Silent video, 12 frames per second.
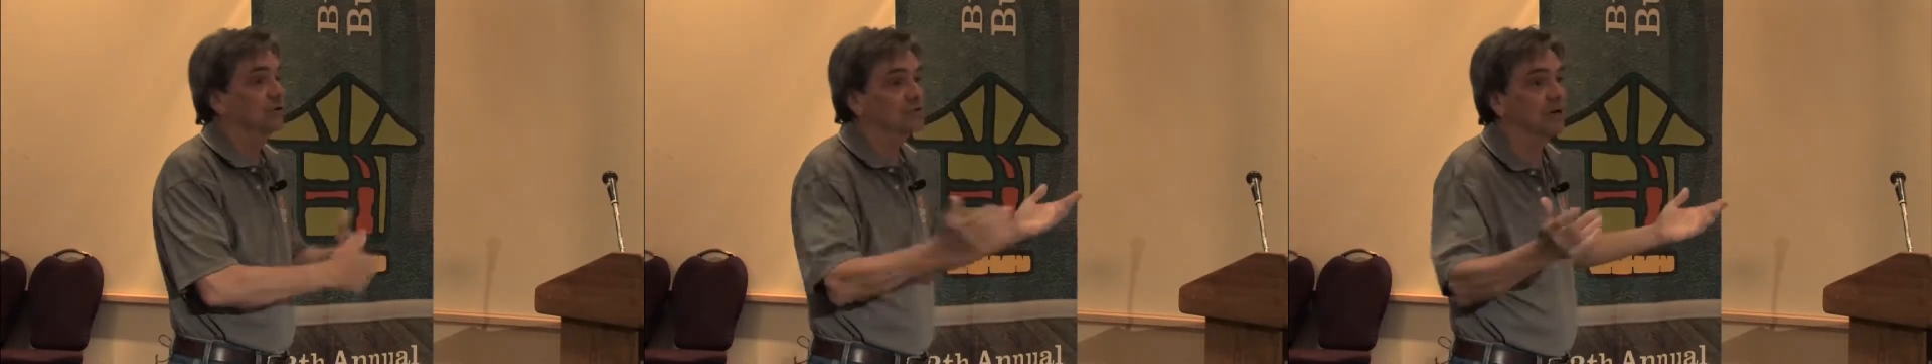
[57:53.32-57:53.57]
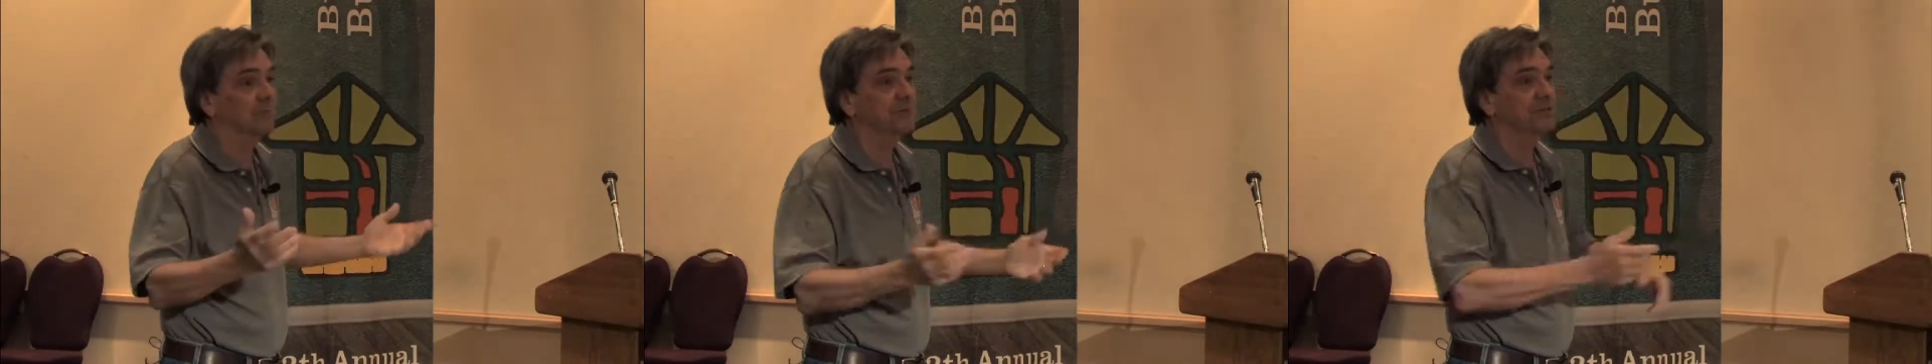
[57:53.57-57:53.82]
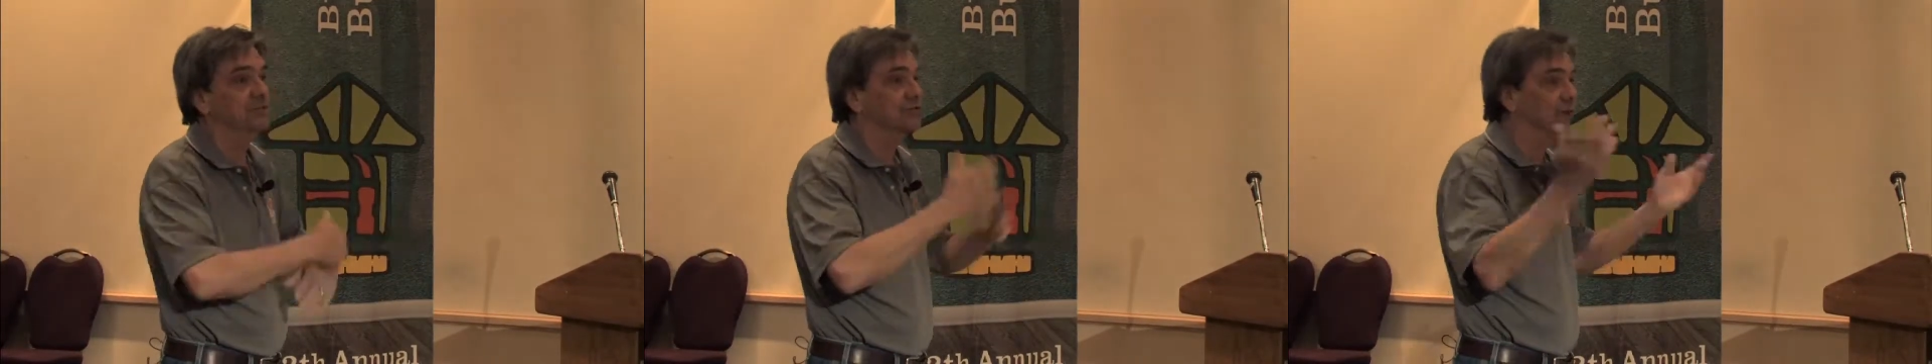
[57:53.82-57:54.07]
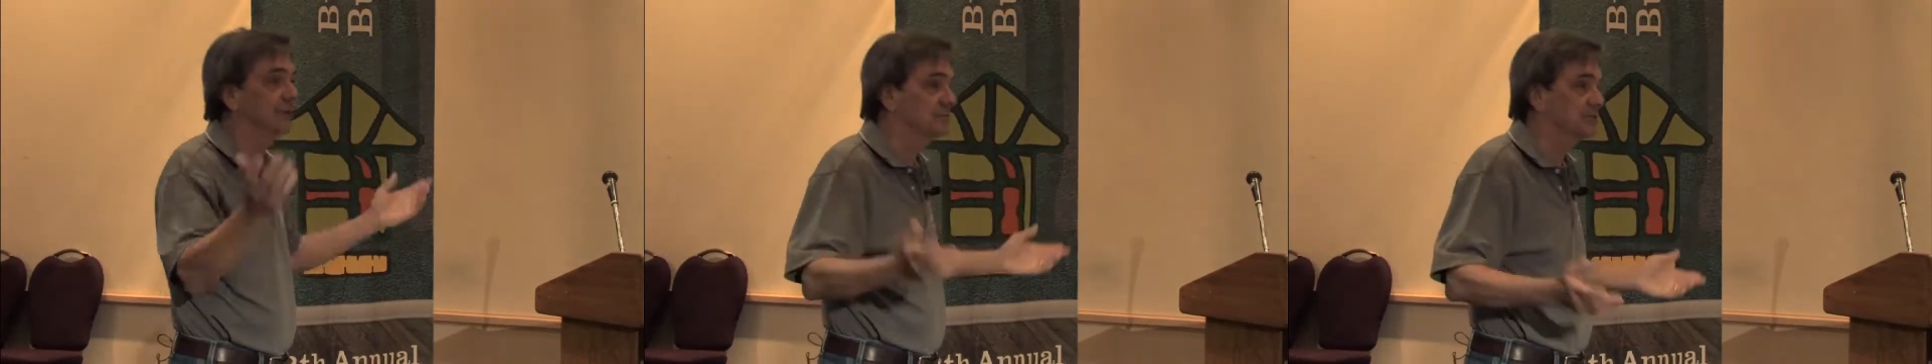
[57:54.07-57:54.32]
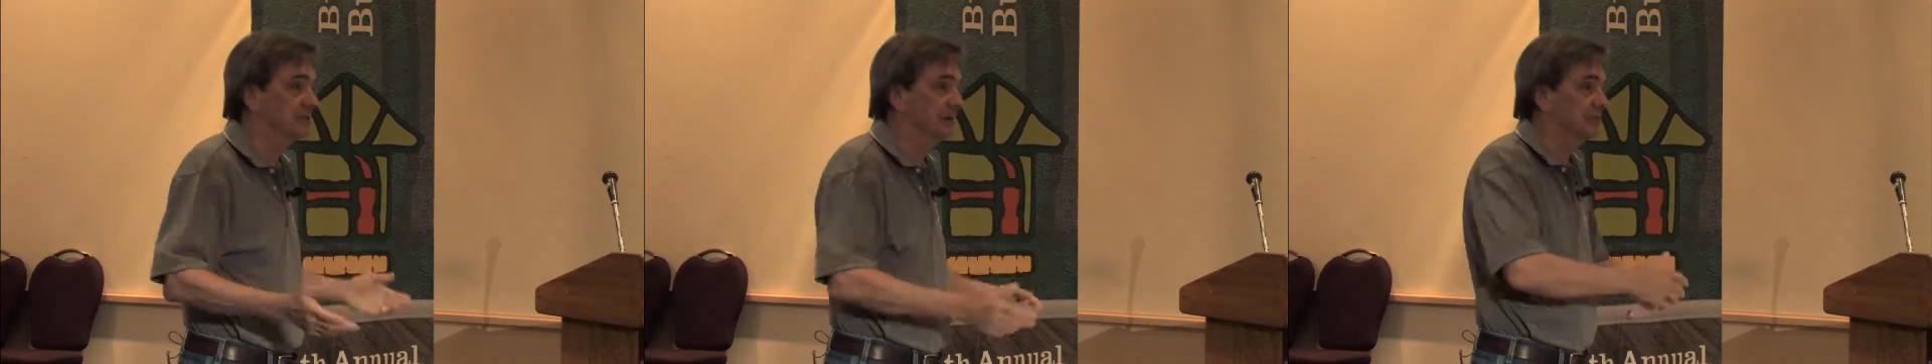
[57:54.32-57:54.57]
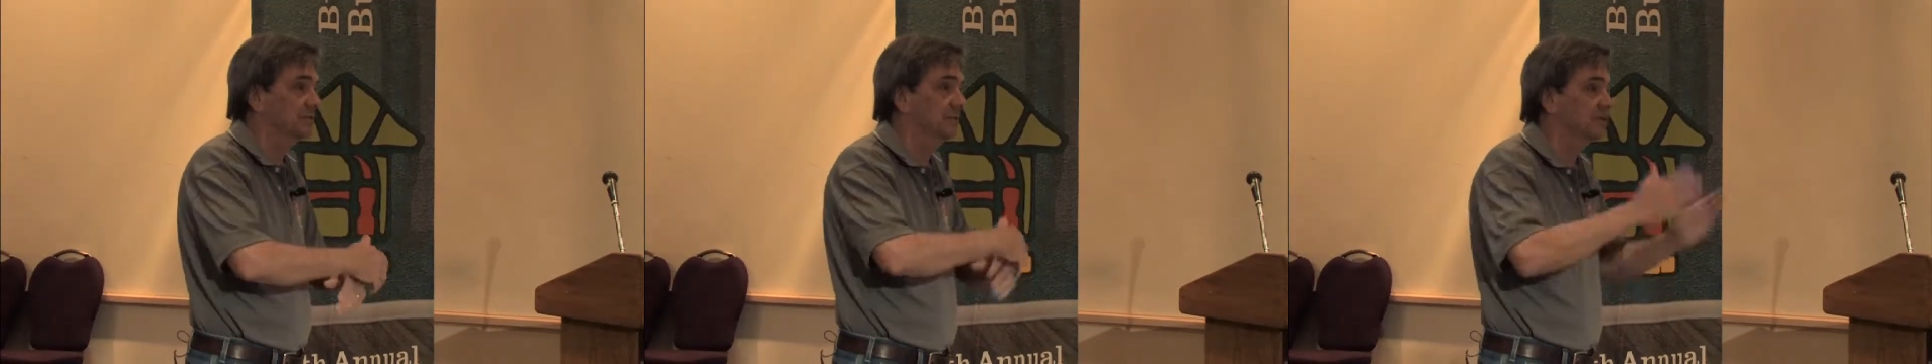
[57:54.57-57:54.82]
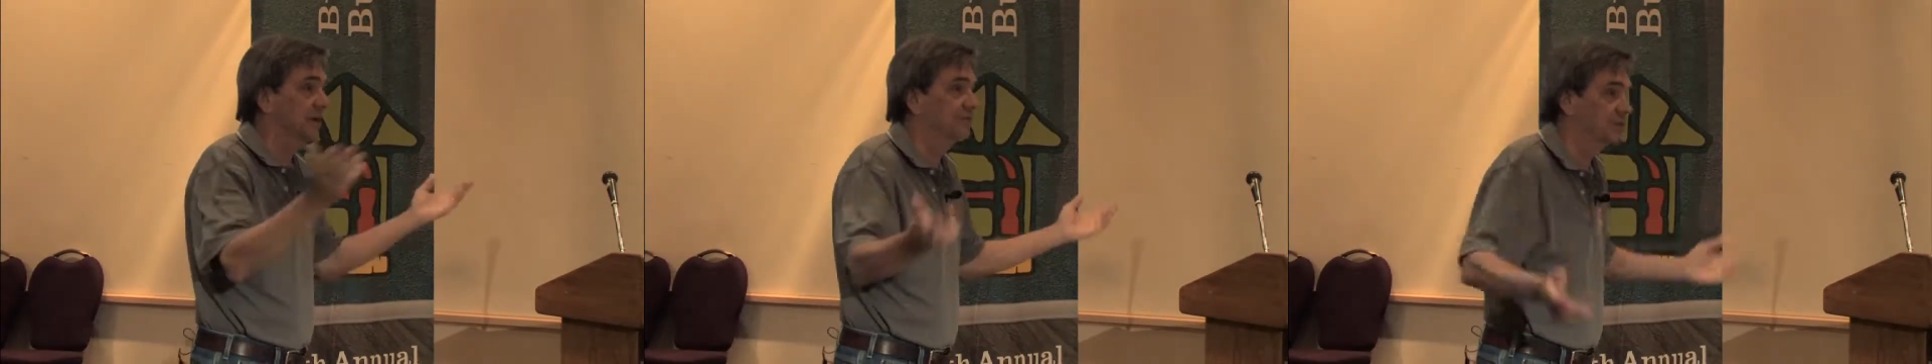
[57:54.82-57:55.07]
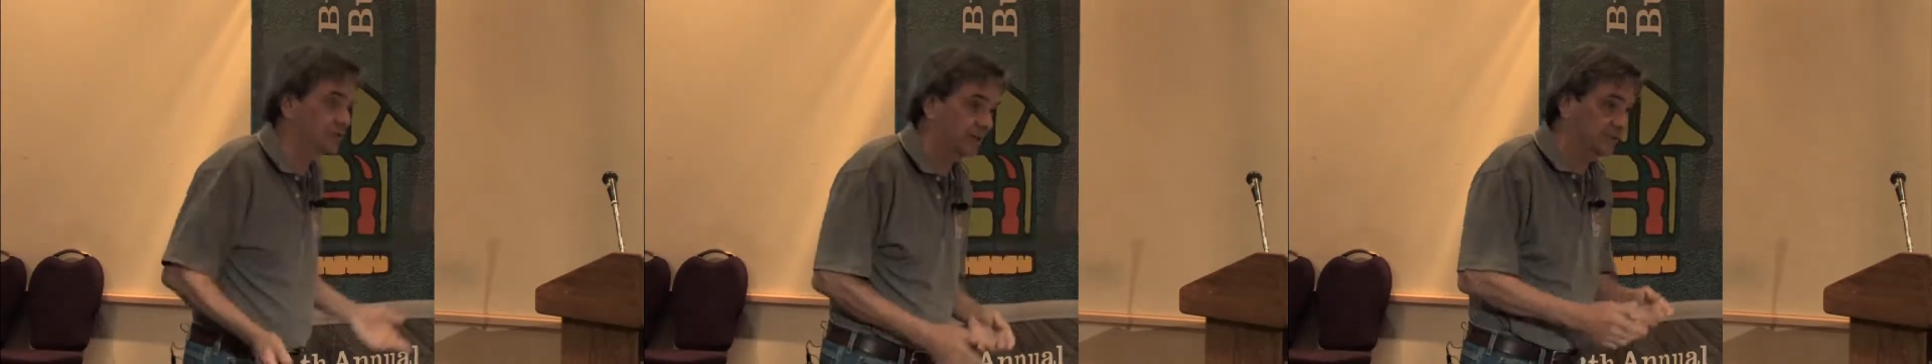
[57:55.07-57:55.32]
So it dries the house out
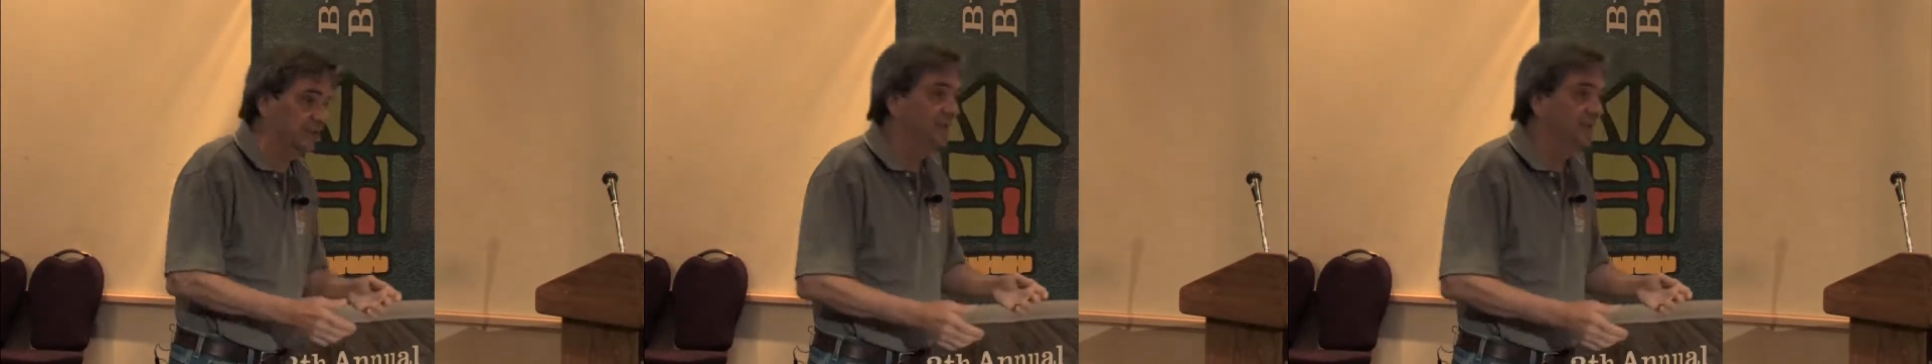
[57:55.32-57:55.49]
half as